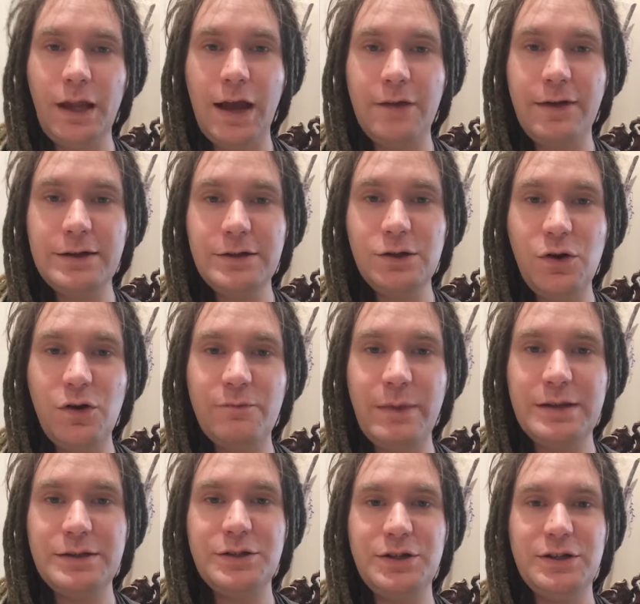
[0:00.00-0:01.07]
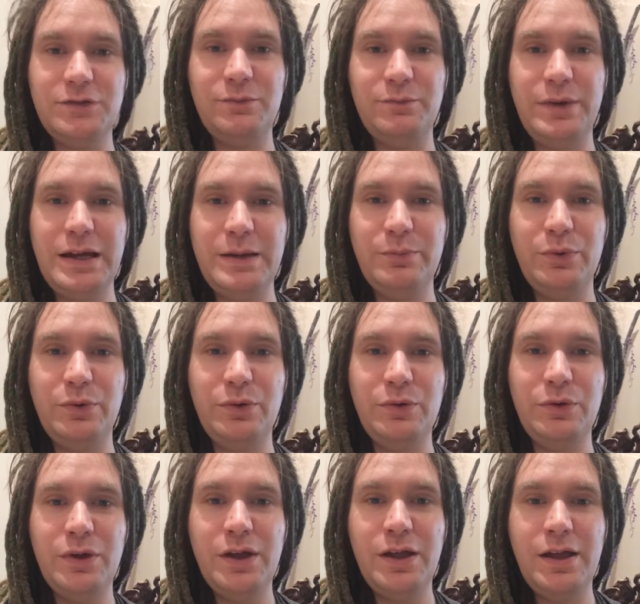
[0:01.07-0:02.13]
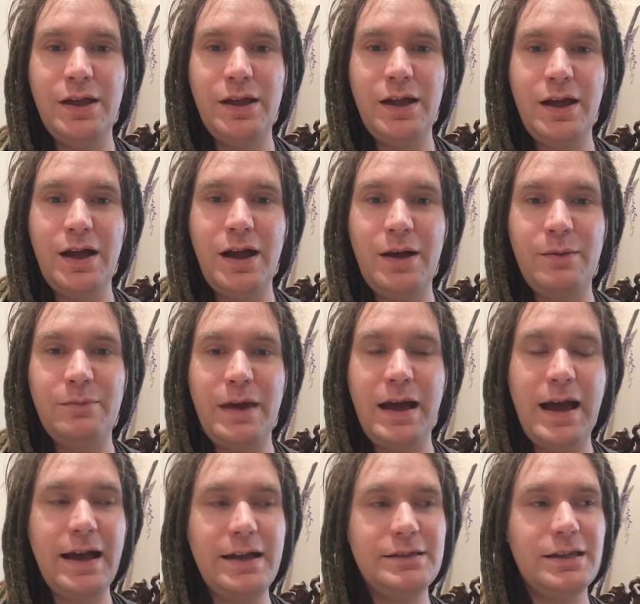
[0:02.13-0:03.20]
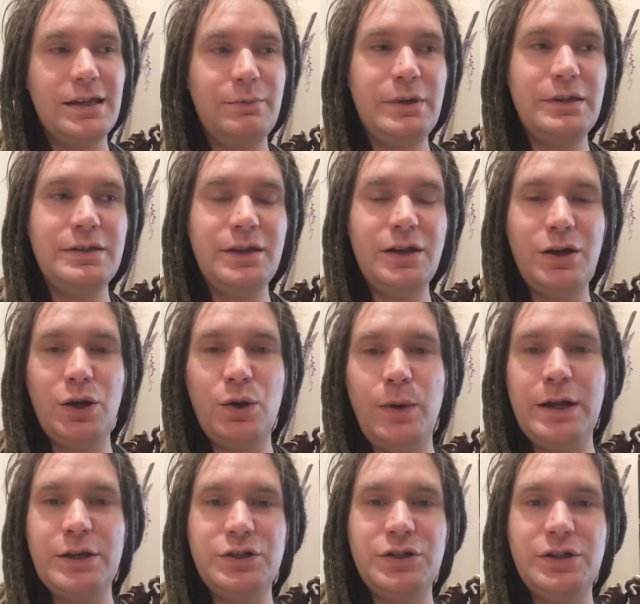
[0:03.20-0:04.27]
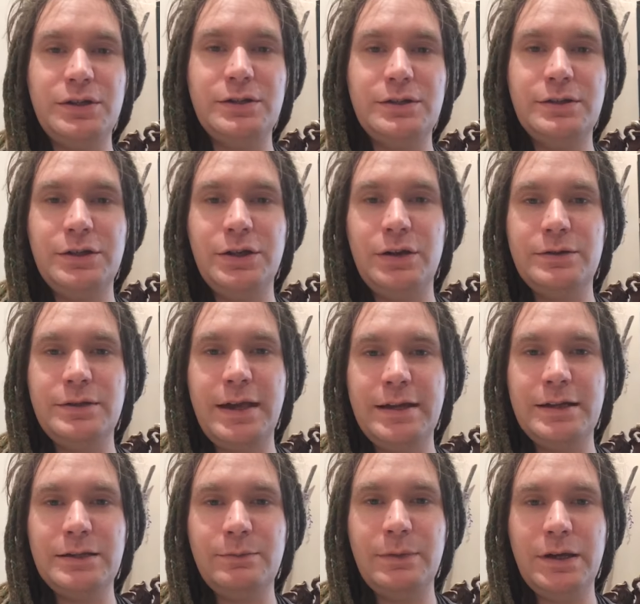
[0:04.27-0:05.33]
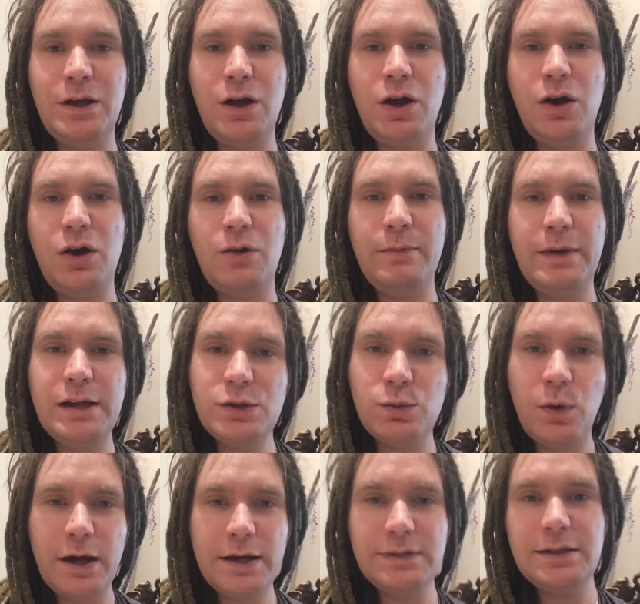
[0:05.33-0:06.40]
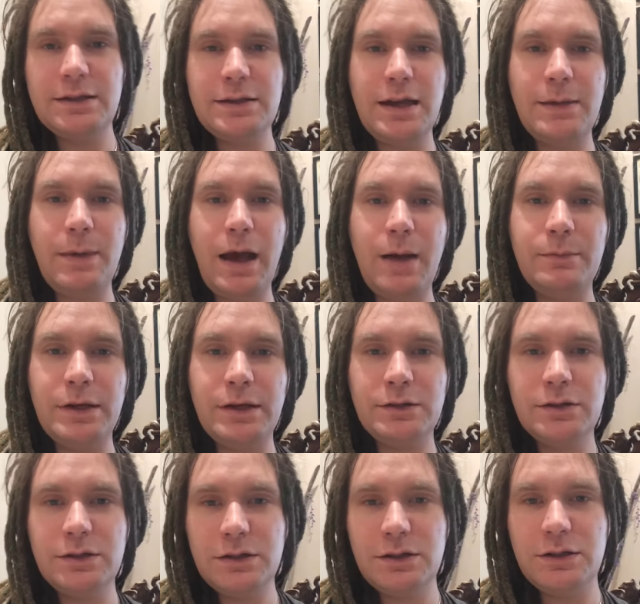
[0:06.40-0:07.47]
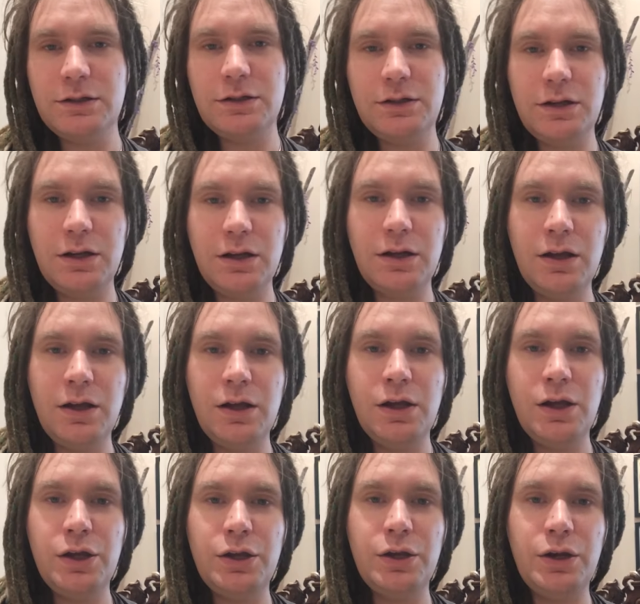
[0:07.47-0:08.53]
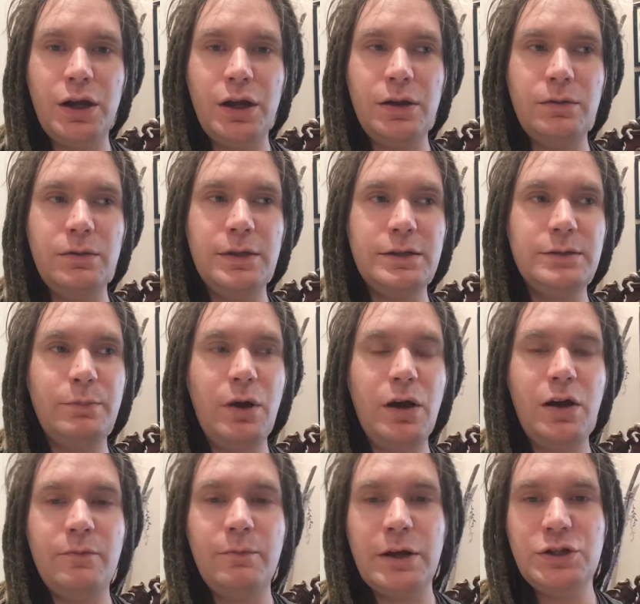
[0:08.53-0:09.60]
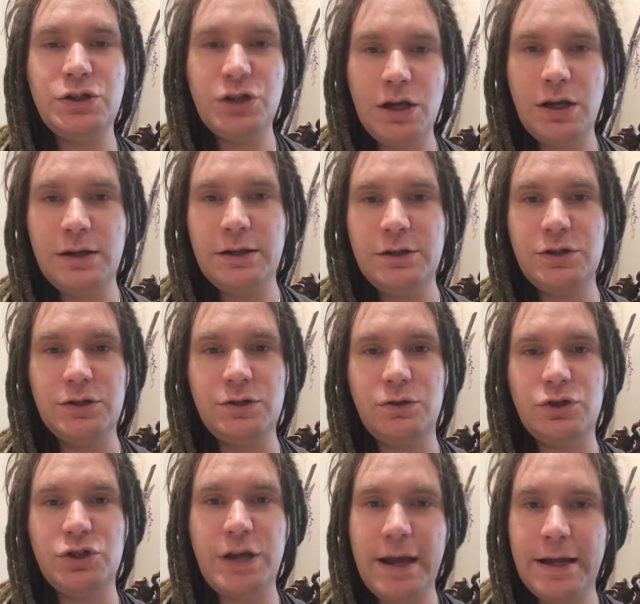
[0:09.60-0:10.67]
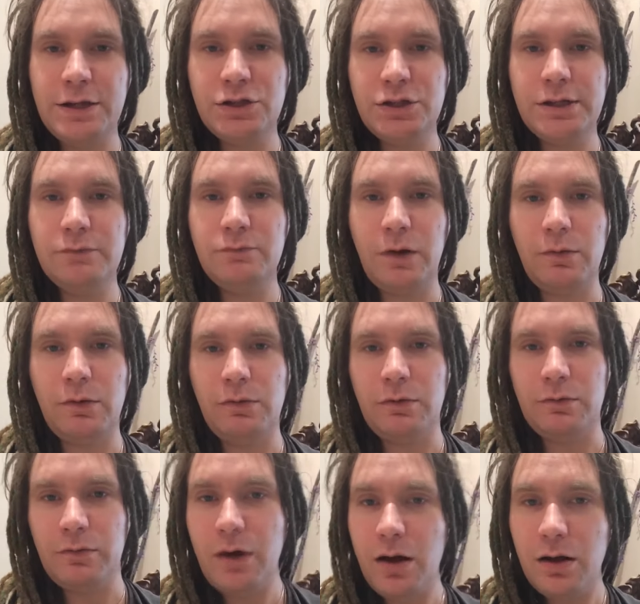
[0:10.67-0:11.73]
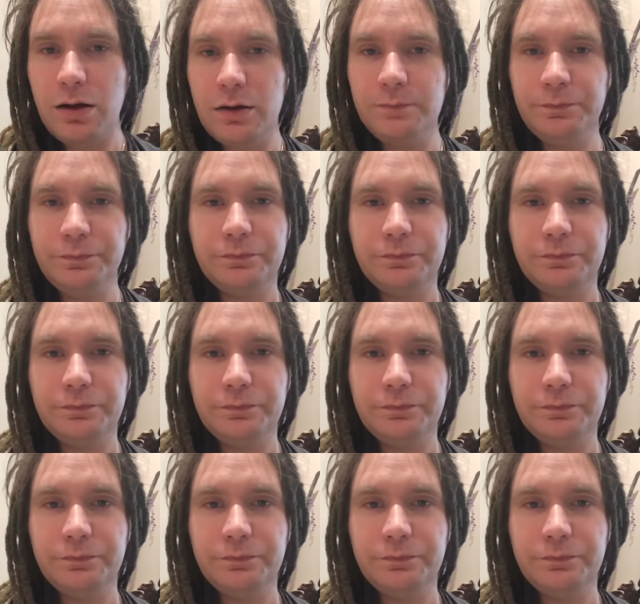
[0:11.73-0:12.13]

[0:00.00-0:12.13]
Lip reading: had a lot of messages from people asking me certain questions, saying to me, "Oh, Mitch, why does this keep happening? Da da da da da. This part of my journey is just not changing. Rah rah rah rah,"